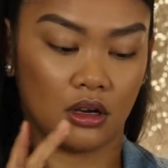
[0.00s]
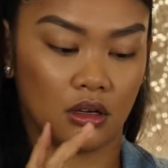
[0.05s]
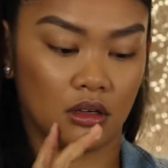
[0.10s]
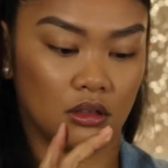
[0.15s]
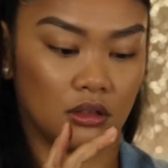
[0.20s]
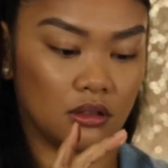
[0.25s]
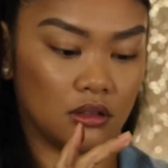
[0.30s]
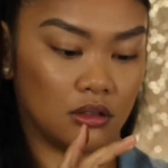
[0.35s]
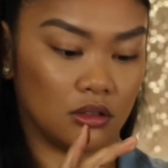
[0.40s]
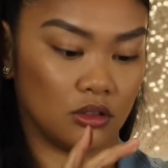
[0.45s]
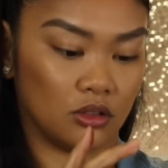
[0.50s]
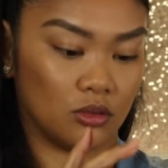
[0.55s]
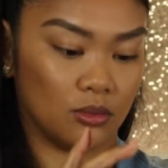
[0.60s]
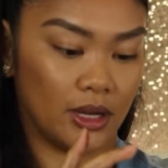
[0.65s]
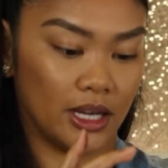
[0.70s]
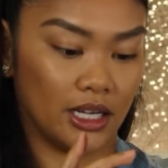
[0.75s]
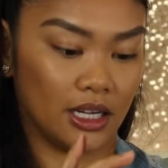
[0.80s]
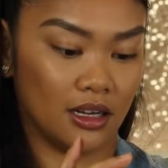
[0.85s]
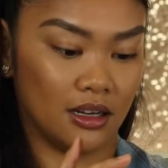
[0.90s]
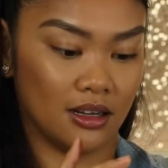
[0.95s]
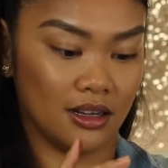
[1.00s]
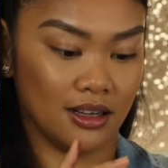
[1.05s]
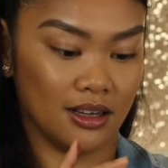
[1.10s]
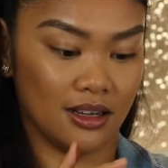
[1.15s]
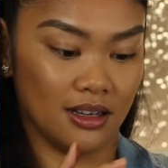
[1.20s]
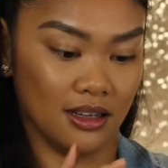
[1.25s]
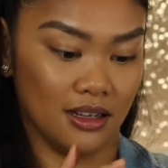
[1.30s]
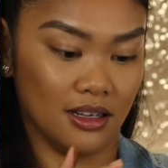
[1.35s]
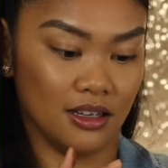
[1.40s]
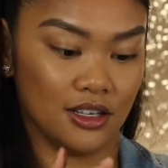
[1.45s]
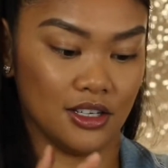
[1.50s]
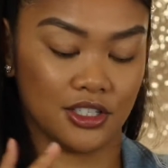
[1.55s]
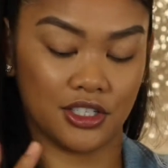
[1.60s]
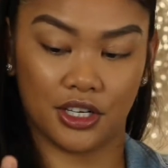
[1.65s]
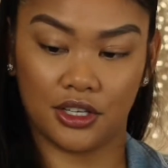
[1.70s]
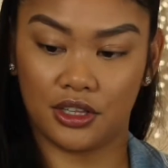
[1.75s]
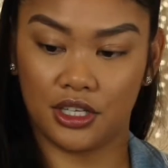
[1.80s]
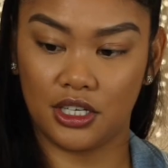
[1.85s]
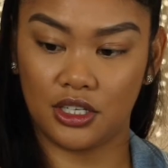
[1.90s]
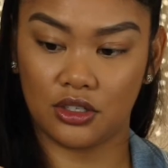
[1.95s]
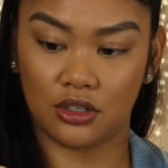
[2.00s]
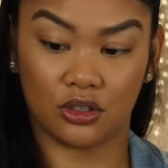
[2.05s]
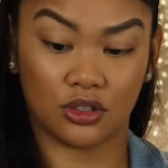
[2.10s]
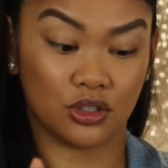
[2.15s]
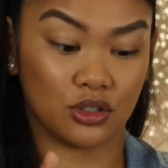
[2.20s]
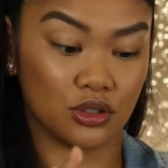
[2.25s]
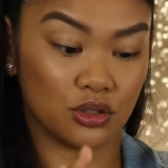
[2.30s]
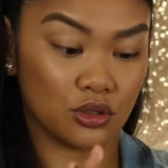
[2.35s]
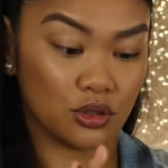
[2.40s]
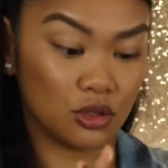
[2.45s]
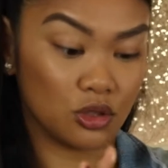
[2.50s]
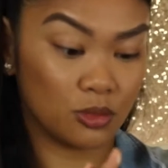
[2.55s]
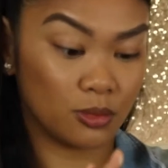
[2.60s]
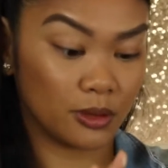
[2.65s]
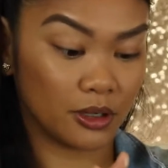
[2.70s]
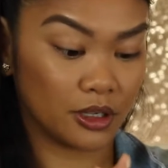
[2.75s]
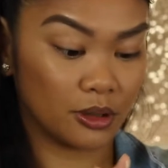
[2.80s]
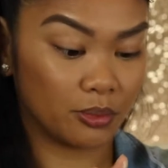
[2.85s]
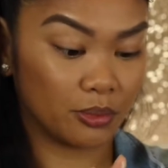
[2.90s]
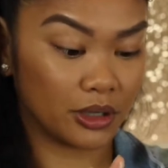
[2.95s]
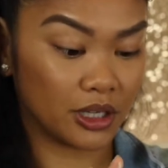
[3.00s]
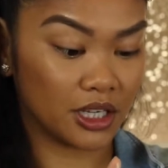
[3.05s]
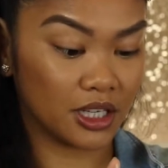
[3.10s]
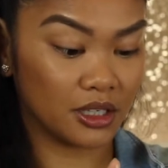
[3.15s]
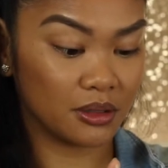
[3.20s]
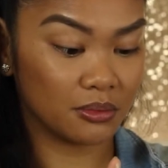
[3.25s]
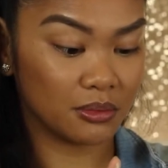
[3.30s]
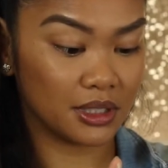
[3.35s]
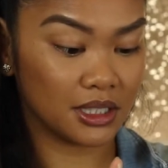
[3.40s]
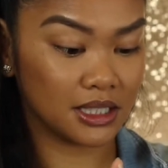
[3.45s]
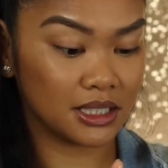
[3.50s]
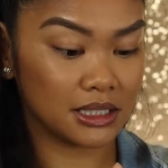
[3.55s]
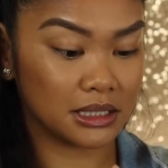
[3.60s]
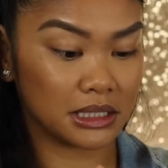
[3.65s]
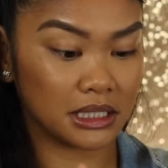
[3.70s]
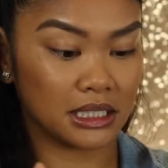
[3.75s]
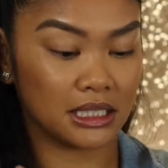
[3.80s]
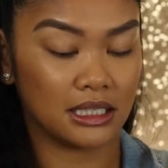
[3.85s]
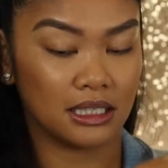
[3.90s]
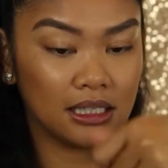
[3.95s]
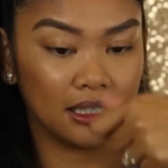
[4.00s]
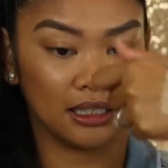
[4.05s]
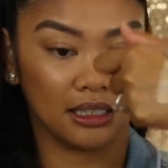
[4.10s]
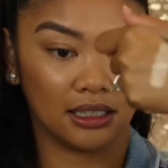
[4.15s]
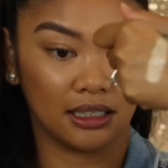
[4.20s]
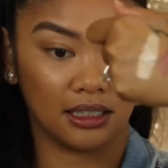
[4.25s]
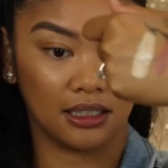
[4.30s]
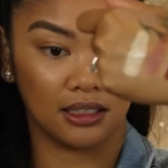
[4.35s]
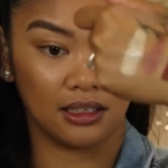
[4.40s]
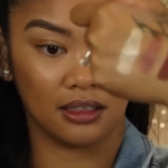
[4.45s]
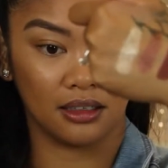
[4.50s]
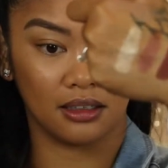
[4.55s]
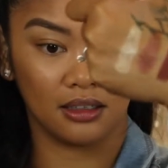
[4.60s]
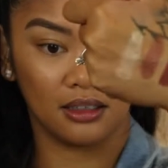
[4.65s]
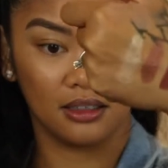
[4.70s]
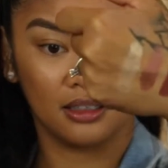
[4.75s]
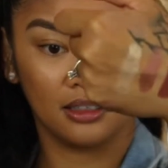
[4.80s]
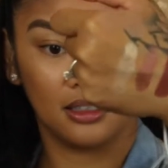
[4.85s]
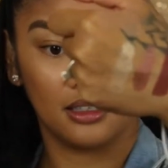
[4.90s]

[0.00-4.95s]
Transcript: oh my gosh, these are super pigmented.